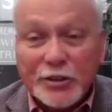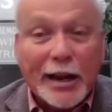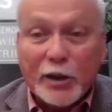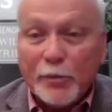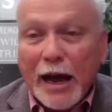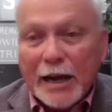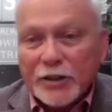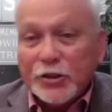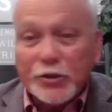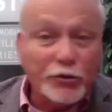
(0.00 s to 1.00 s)
not just out
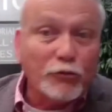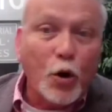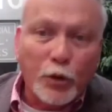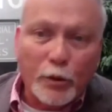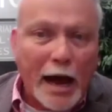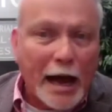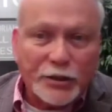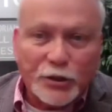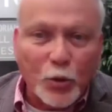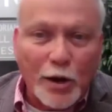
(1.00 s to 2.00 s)
of the box, just
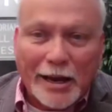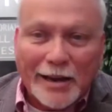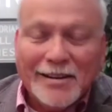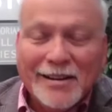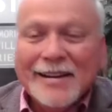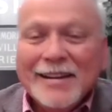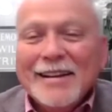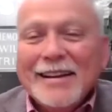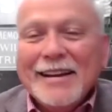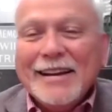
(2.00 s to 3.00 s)
throw the box away,